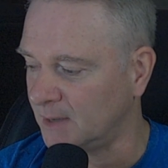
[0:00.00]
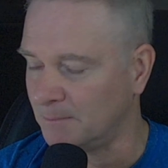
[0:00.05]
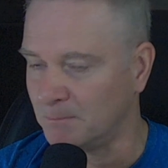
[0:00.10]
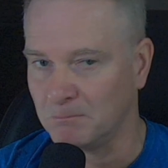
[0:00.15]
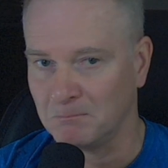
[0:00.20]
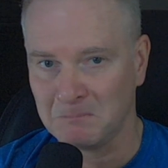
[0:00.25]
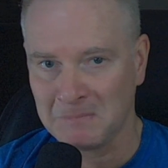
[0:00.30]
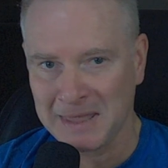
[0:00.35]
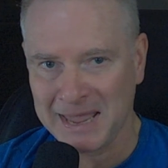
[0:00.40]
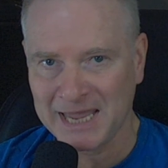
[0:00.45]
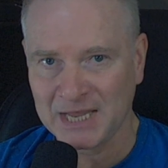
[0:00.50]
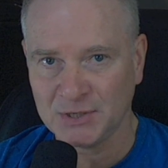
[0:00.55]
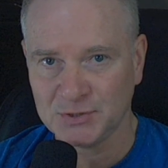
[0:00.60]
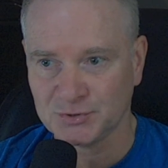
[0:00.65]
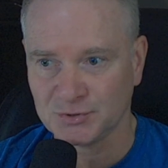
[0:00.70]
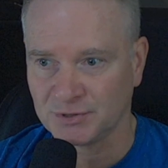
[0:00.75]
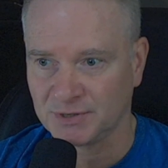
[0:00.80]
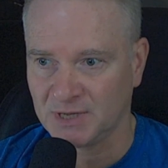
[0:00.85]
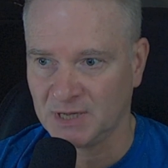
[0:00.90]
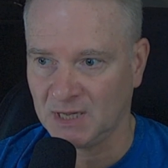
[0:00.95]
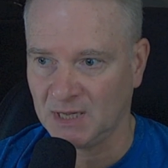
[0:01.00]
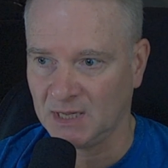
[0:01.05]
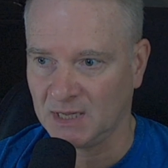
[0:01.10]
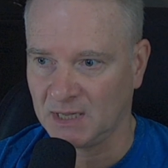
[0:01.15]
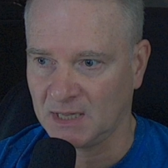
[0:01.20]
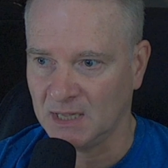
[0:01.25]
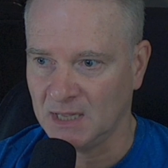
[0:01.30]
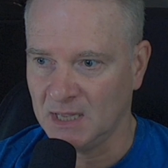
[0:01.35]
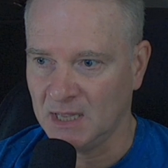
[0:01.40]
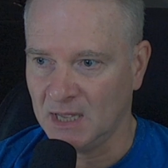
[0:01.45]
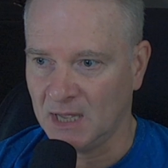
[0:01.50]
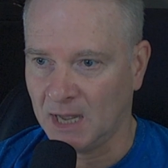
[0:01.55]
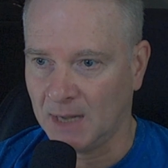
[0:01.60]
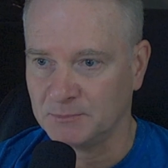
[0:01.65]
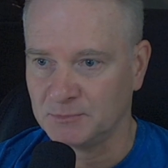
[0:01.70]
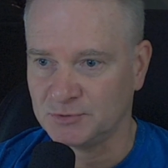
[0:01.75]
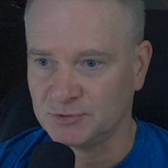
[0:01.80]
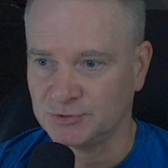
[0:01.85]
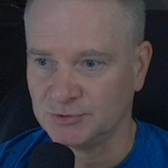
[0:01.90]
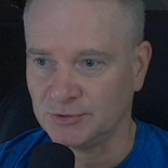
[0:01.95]
a major kink,
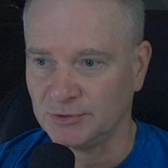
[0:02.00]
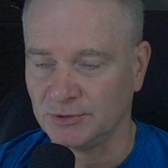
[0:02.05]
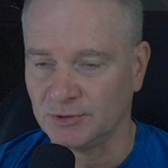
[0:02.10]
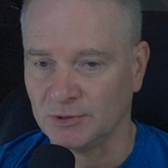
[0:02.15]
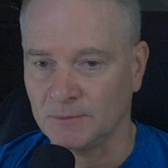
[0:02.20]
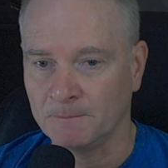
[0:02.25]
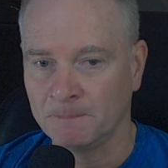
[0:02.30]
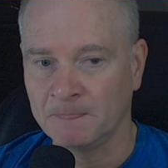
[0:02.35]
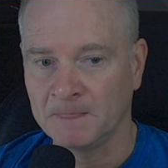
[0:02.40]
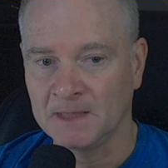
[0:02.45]
I'm sure,